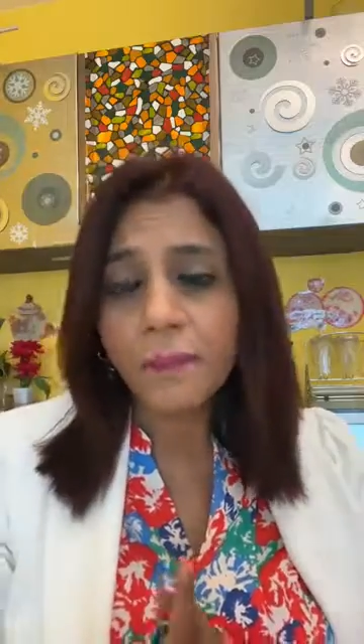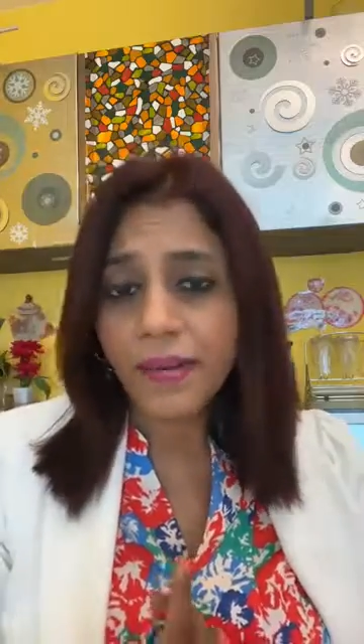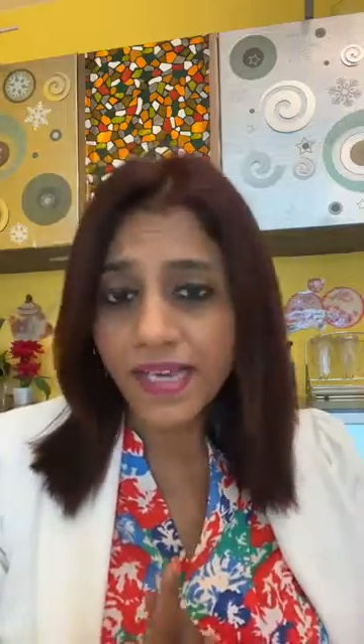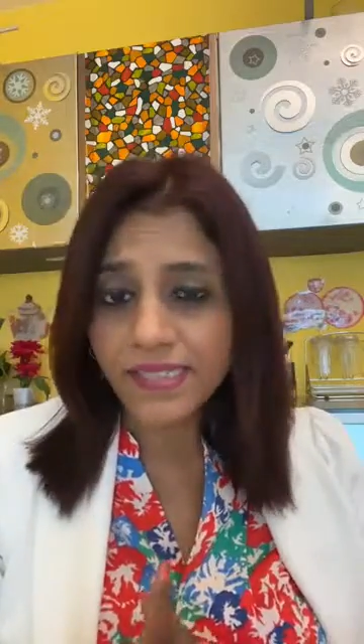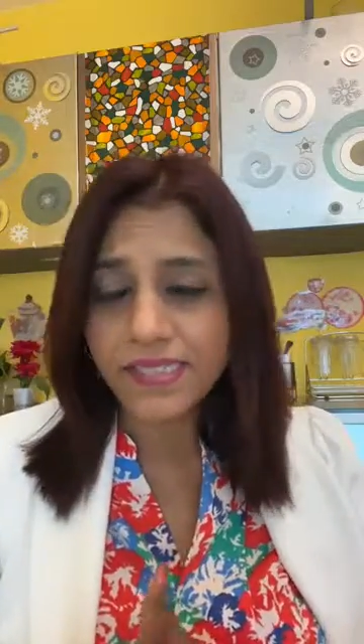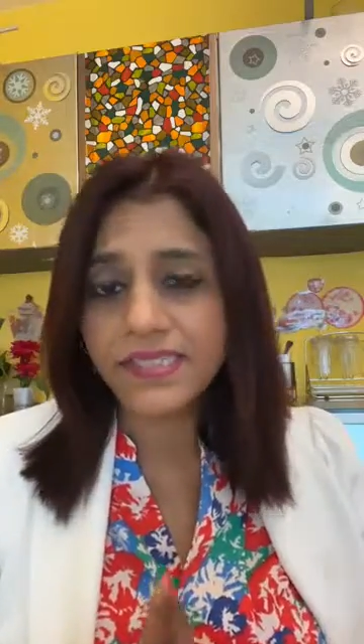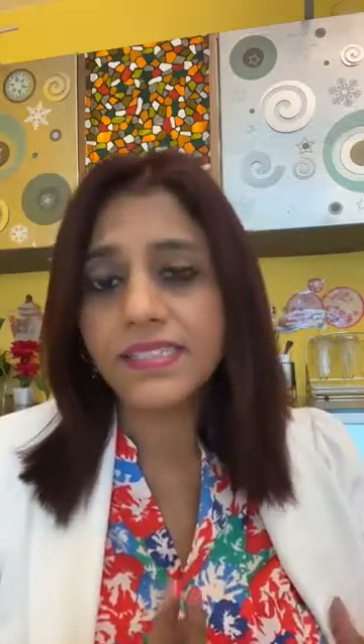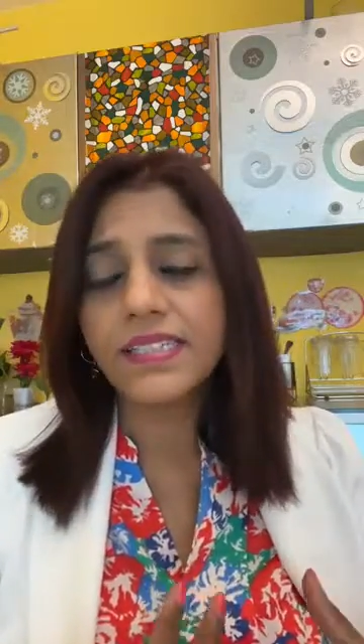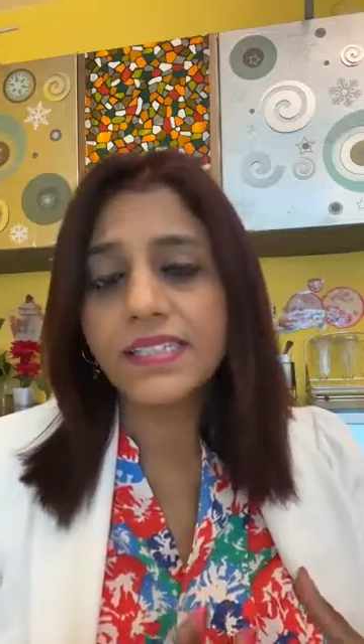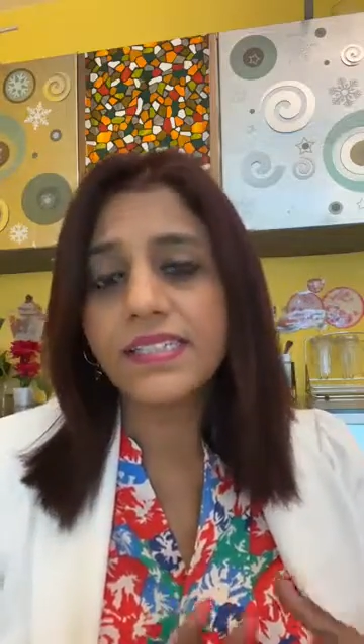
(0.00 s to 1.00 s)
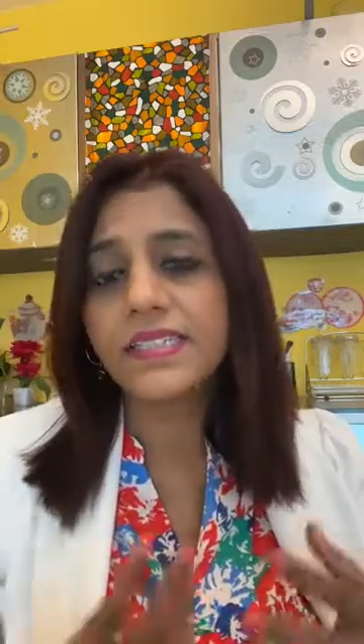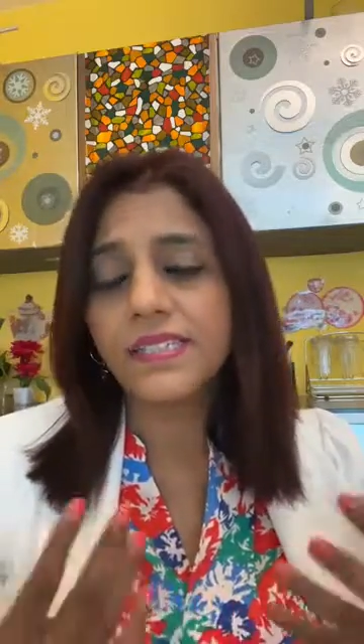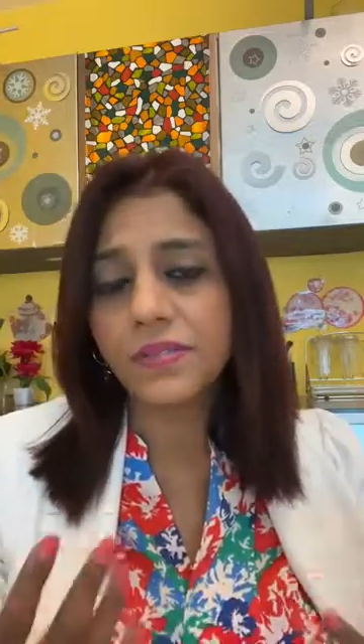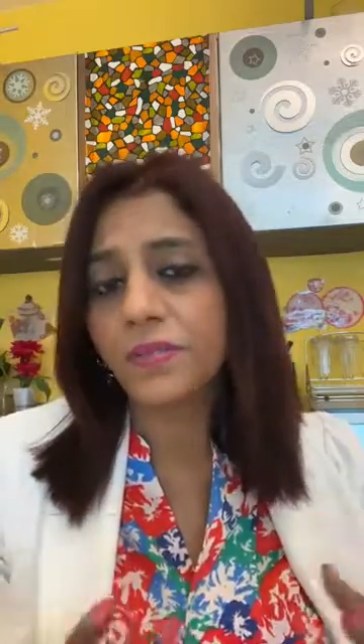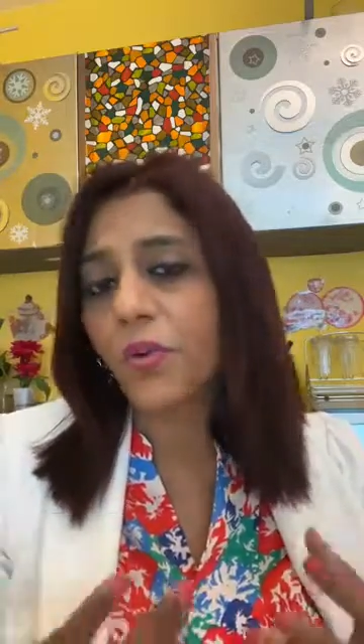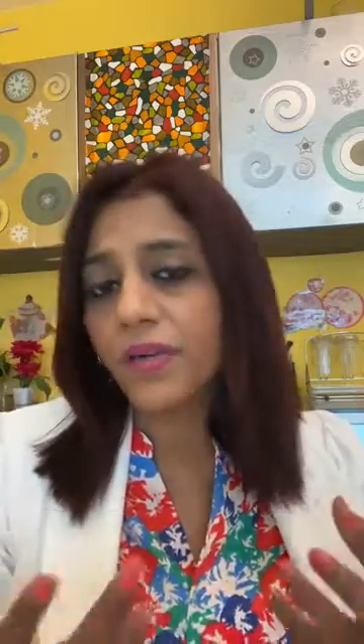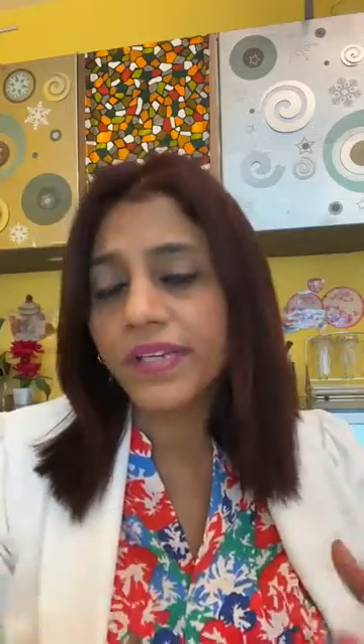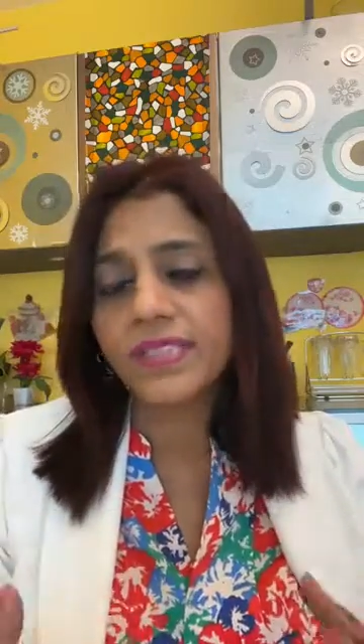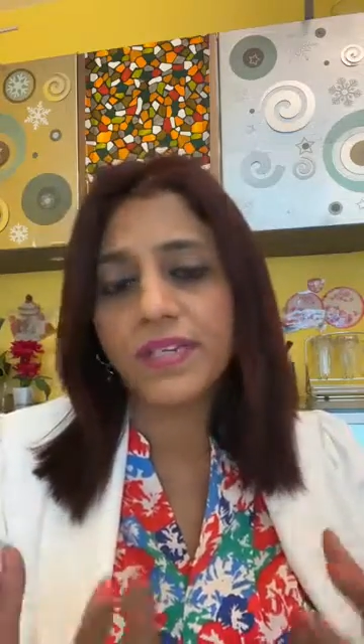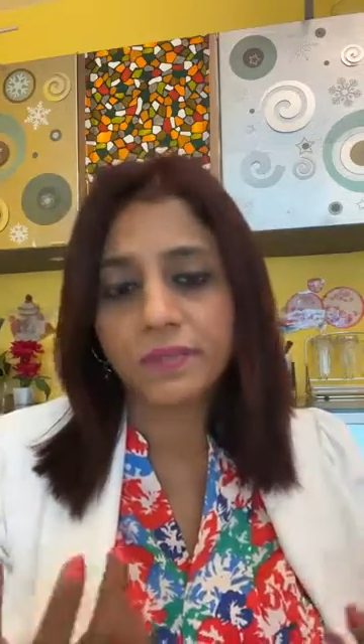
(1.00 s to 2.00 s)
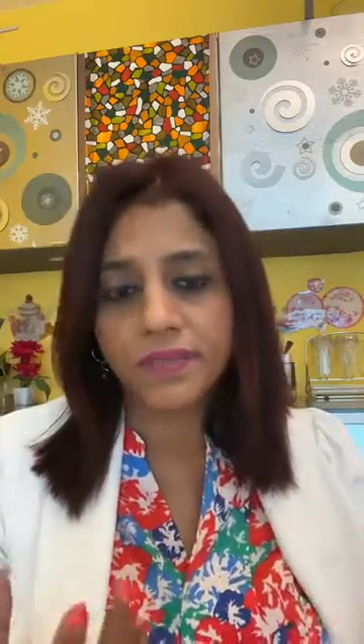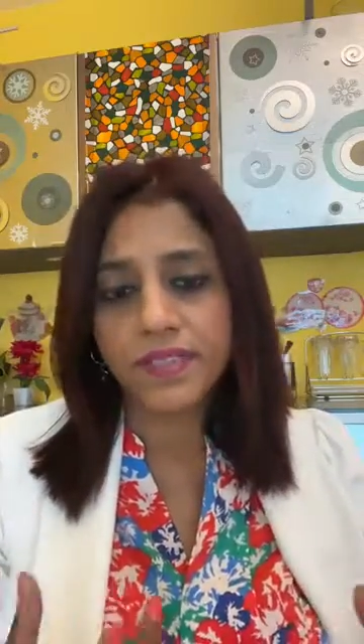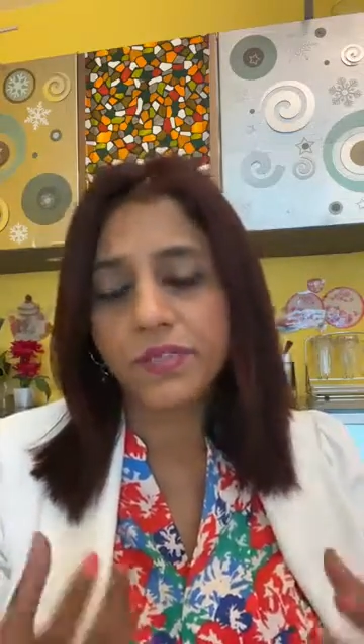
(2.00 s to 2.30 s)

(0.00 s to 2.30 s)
plasticity is you molding something.